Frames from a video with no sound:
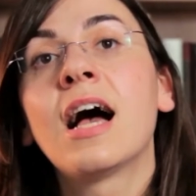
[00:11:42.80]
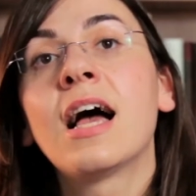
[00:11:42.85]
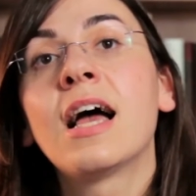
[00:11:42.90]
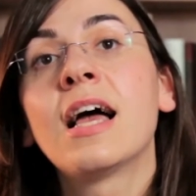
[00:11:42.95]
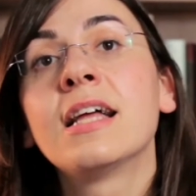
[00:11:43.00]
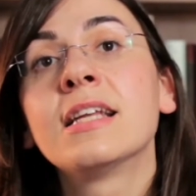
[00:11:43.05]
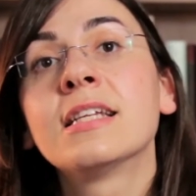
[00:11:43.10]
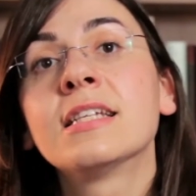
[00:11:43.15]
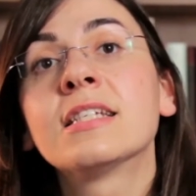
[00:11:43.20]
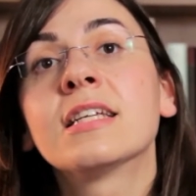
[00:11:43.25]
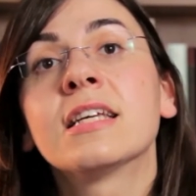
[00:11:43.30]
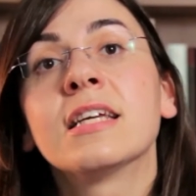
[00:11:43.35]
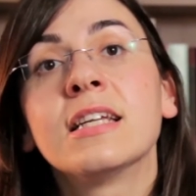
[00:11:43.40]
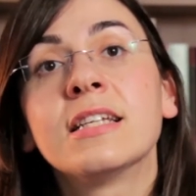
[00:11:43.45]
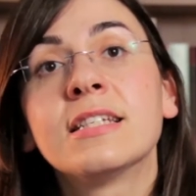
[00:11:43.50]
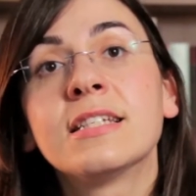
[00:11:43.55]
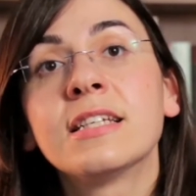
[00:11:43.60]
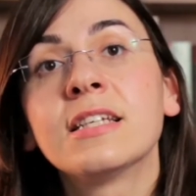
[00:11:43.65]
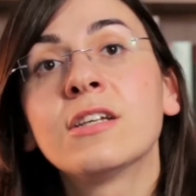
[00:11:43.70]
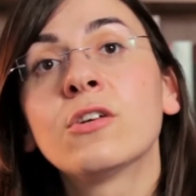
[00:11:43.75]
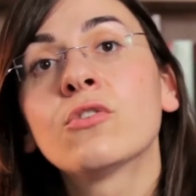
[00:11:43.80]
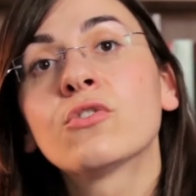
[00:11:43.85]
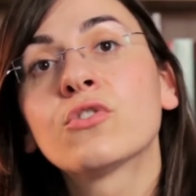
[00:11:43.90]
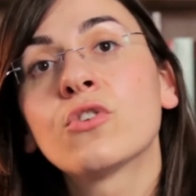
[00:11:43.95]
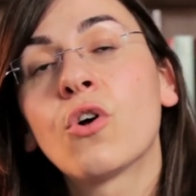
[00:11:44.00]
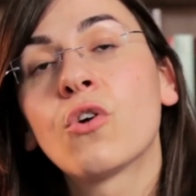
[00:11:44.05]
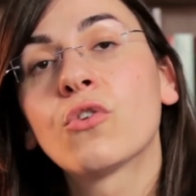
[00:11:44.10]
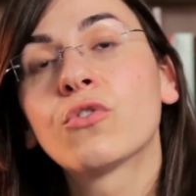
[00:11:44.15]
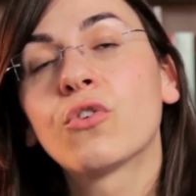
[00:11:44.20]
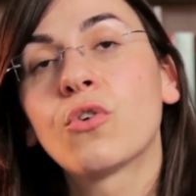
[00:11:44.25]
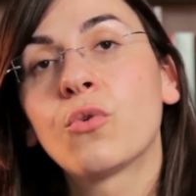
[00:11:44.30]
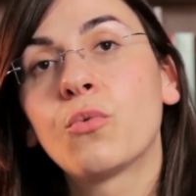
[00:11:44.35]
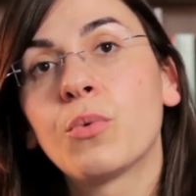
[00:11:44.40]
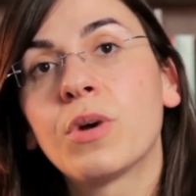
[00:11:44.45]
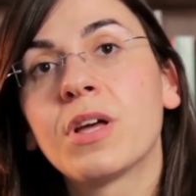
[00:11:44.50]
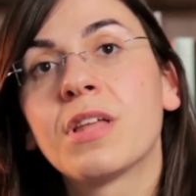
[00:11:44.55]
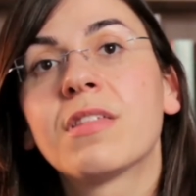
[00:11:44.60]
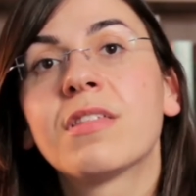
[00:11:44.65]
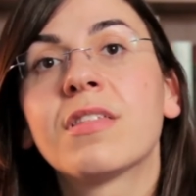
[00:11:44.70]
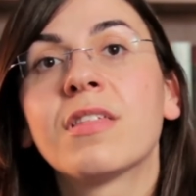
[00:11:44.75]
and it deals also
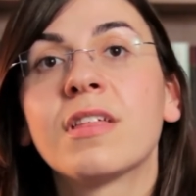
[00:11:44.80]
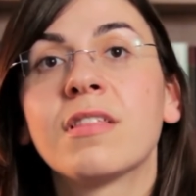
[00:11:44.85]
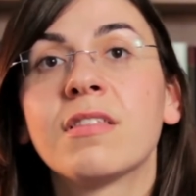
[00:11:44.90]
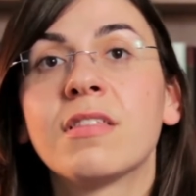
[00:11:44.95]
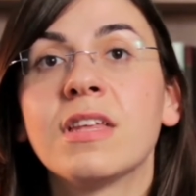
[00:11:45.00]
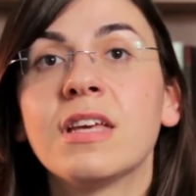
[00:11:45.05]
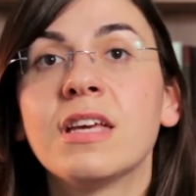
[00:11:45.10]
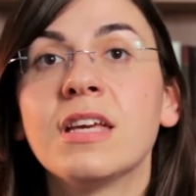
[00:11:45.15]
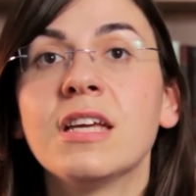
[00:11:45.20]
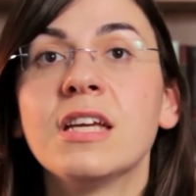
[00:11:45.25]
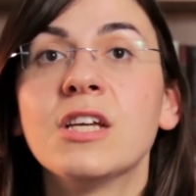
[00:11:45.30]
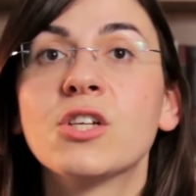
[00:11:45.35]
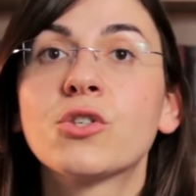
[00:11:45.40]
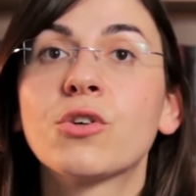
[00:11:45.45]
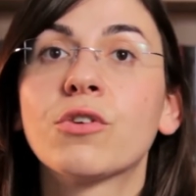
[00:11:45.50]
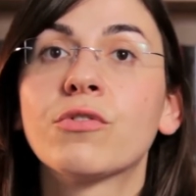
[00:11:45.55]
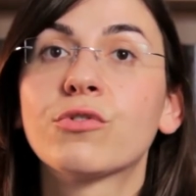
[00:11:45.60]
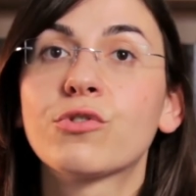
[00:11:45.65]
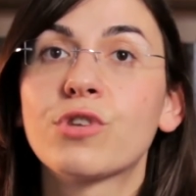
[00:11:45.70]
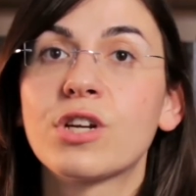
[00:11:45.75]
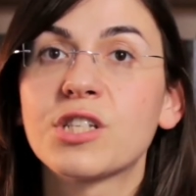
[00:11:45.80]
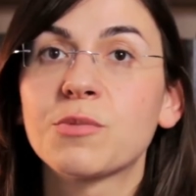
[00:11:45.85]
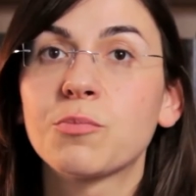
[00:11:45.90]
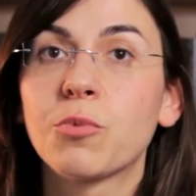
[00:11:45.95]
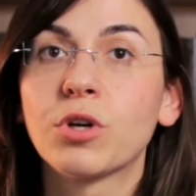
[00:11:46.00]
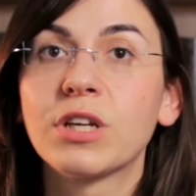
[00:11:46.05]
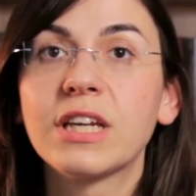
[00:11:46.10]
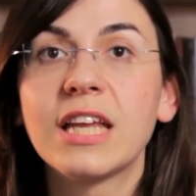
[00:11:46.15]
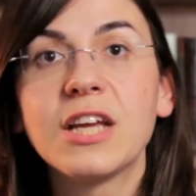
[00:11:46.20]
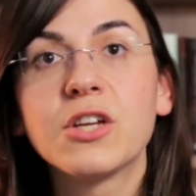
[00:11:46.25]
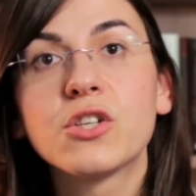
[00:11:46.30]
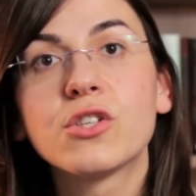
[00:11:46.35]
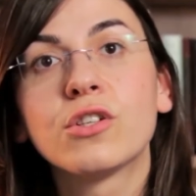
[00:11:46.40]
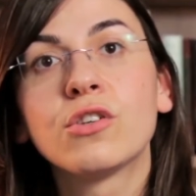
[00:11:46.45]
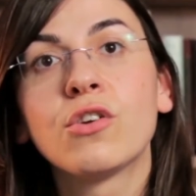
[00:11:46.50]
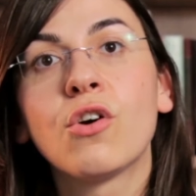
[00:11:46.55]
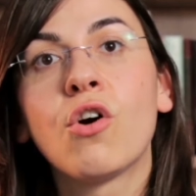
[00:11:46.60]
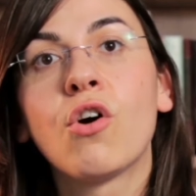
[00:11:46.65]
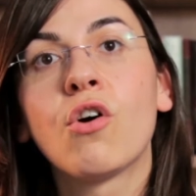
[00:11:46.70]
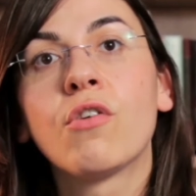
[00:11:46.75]
with the issue of
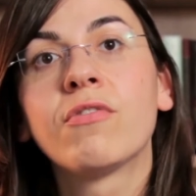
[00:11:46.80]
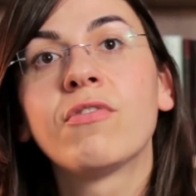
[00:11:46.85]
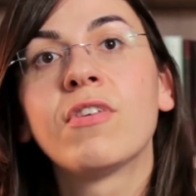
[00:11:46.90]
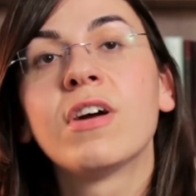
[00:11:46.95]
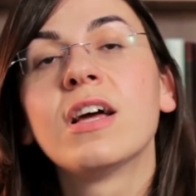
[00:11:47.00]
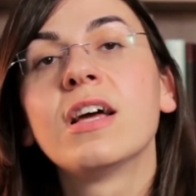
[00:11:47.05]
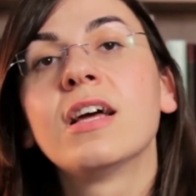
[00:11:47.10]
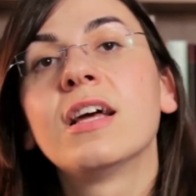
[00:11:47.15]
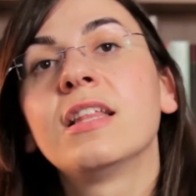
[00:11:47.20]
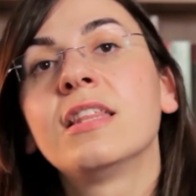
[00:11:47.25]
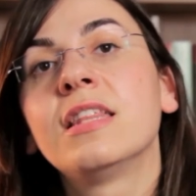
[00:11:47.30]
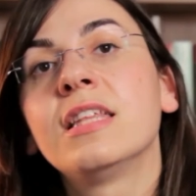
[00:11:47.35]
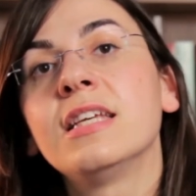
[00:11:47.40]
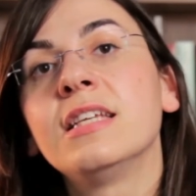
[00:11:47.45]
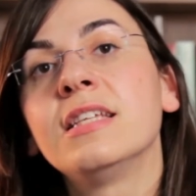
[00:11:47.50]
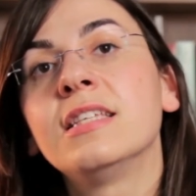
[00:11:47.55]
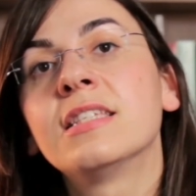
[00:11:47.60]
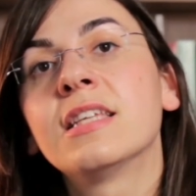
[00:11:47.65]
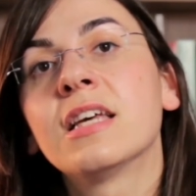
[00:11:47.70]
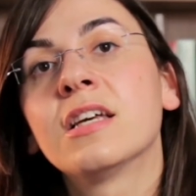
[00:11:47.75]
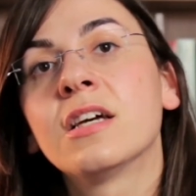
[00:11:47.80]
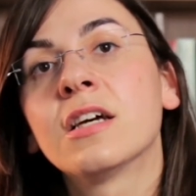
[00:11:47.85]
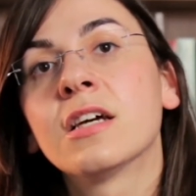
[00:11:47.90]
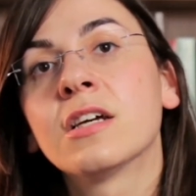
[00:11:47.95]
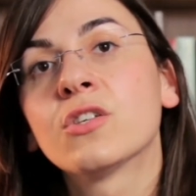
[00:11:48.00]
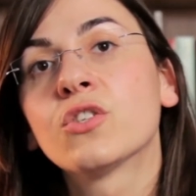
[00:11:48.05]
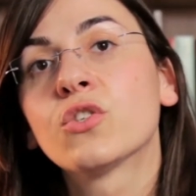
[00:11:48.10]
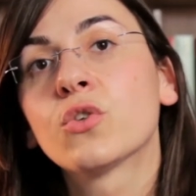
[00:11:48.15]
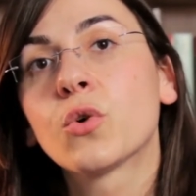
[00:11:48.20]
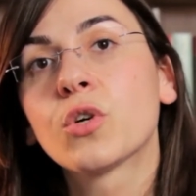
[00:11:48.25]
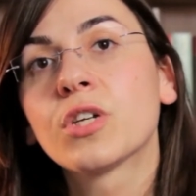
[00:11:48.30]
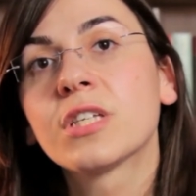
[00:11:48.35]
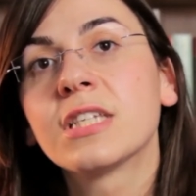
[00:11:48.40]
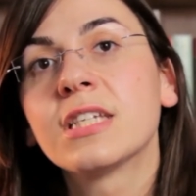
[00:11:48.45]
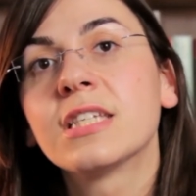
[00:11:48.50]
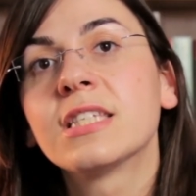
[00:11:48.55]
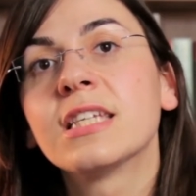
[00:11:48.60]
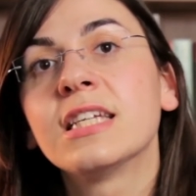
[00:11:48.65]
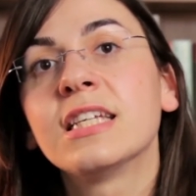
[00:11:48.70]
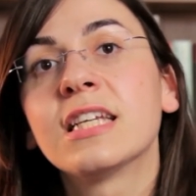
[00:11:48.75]
transportation of these
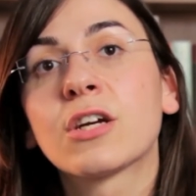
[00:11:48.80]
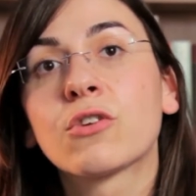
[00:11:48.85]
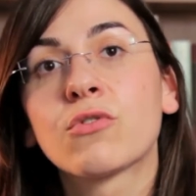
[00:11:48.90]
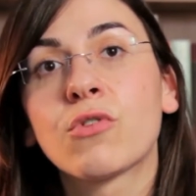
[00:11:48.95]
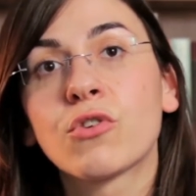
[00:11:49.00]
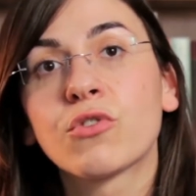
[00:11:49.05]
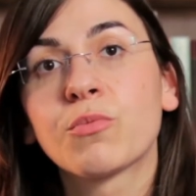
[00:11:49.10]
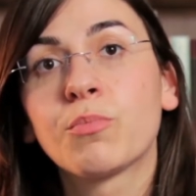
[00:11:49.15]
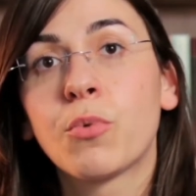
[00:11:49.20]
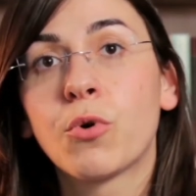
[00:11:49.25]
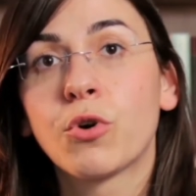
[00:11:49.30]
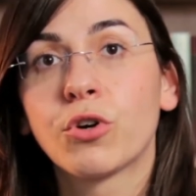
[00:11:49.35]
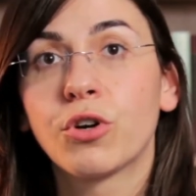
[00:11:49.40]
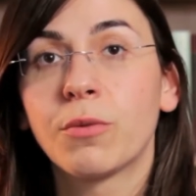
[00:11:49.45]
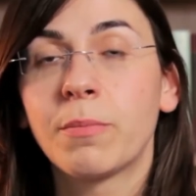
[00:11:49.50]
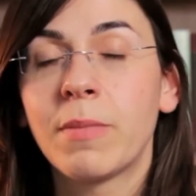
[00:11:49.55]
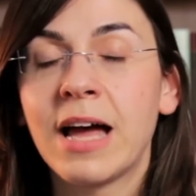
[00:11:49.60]
sources in a cross-border